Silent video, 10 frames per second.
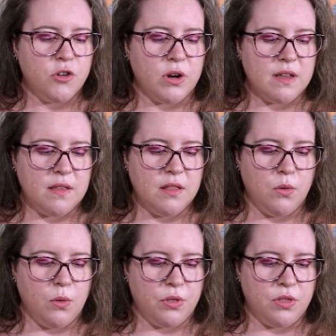Tracing the
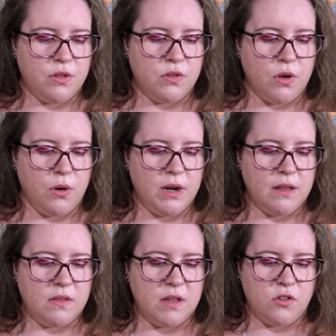author's own
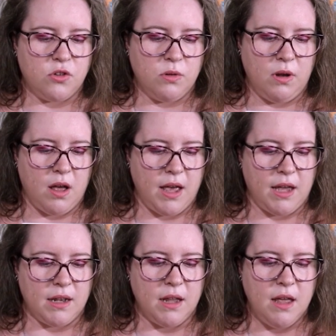ancestral
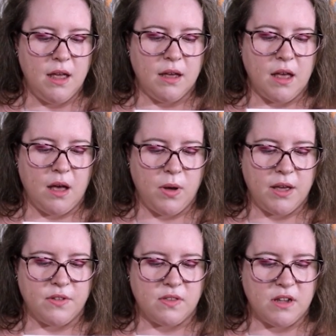line,
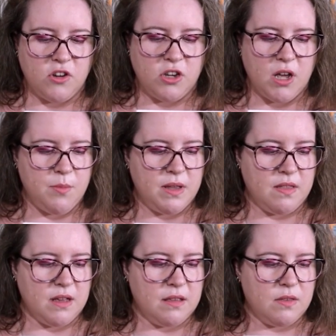Kawai for Such a Time
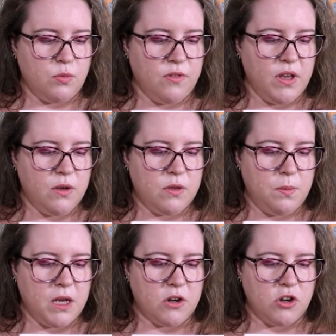as This reveals
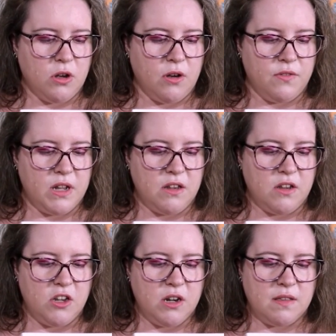a picture of an
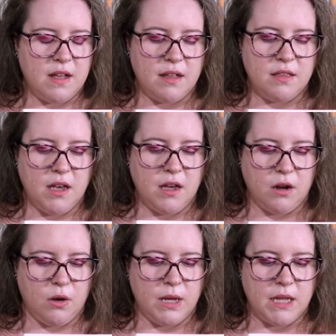indigenous
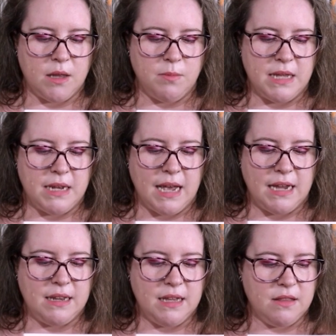Aotearoa in the
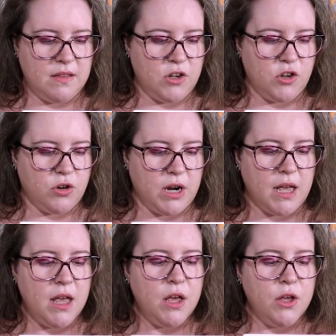mid-18th
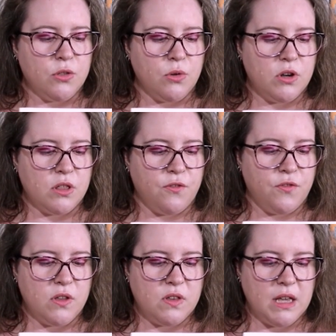century through to the
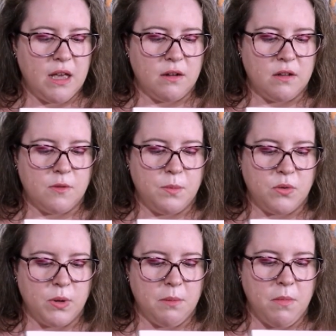first encounters
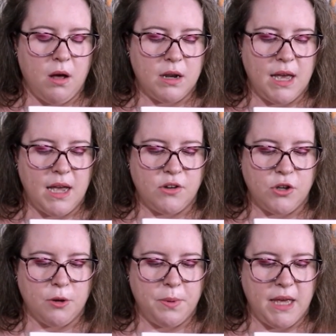between Māori and
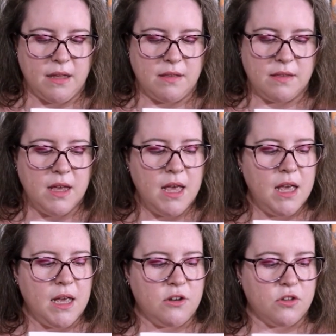Europeans.
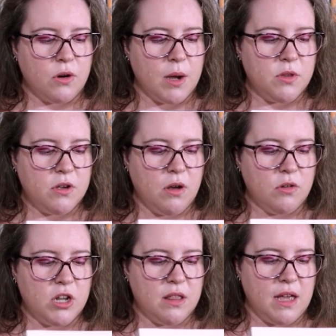It describes a
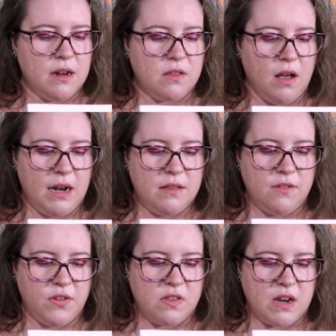culture that is highly
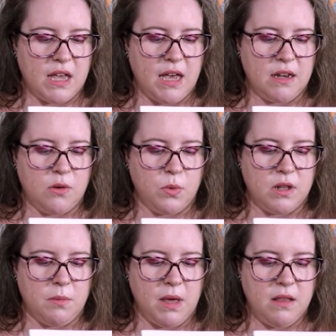sophisticated with
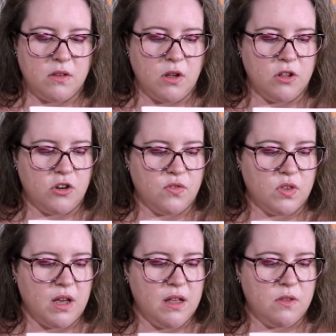an immense knowledge of
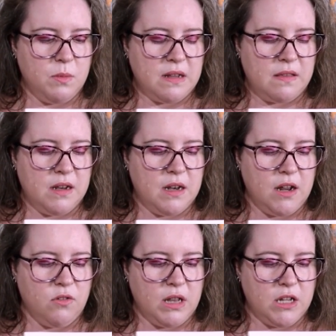science, medicine
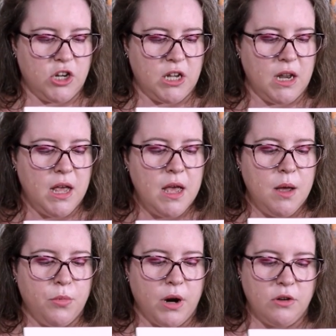and religion,
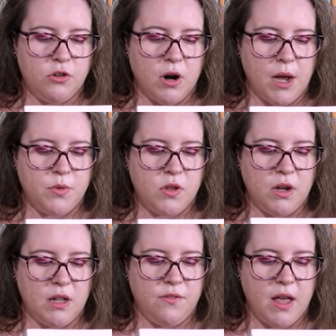proud tribes
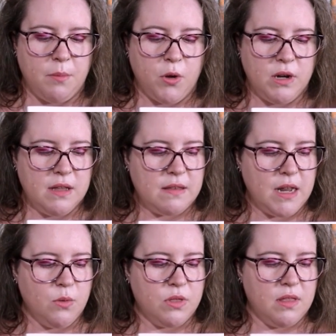who live
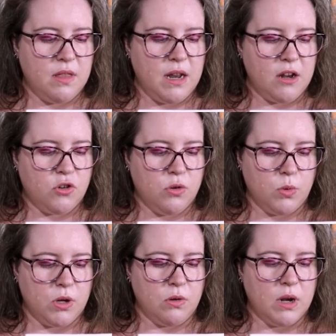harmoniously within the natural
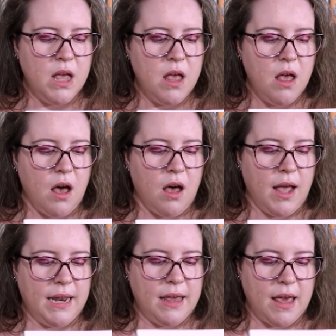world, a
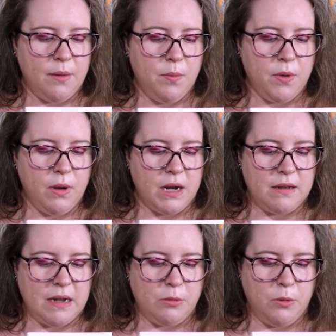highly capable and
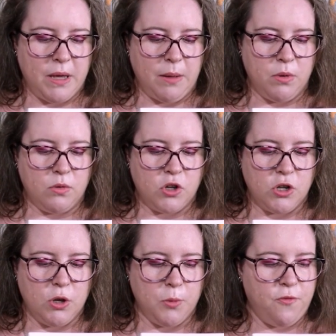adaptable people to
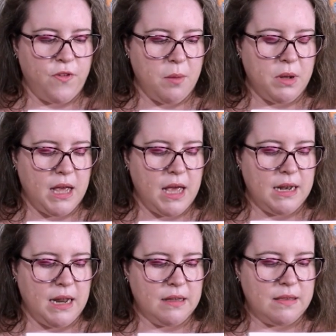whom family
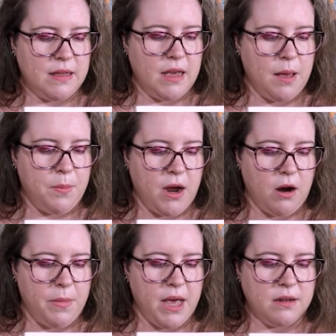and legacy are
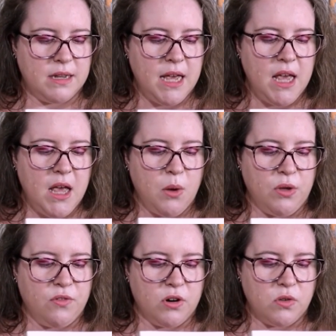paramount.
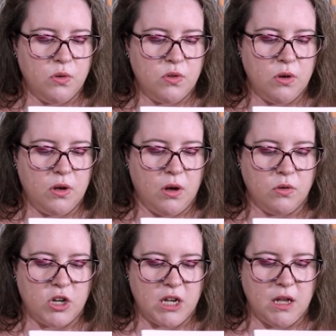However, it is also a
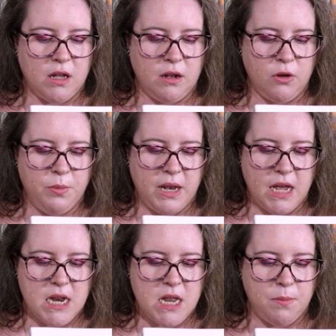culture
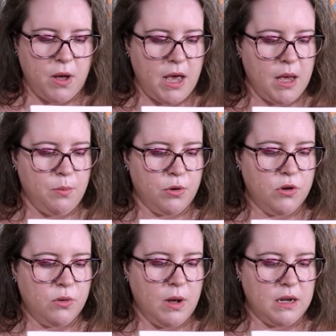illuminated by a
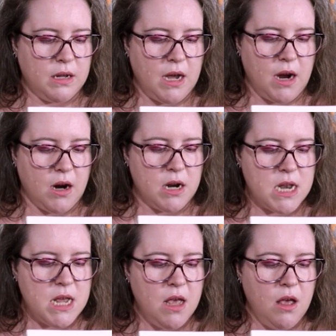brutal
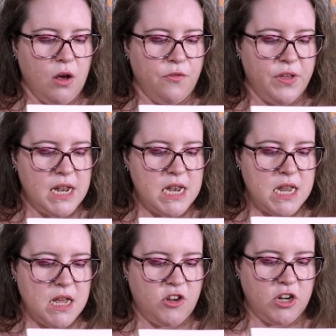undercurrent of
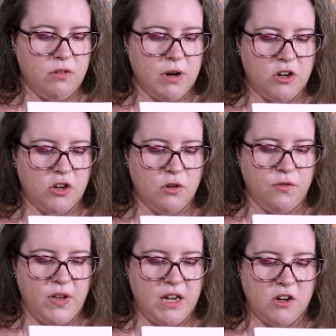
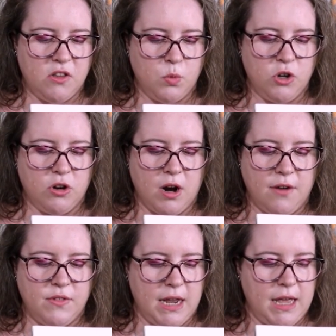intergenerational vengeance,
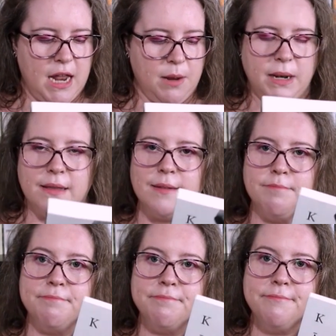witchcraft, and
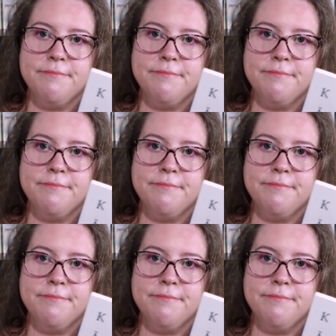cannibalism.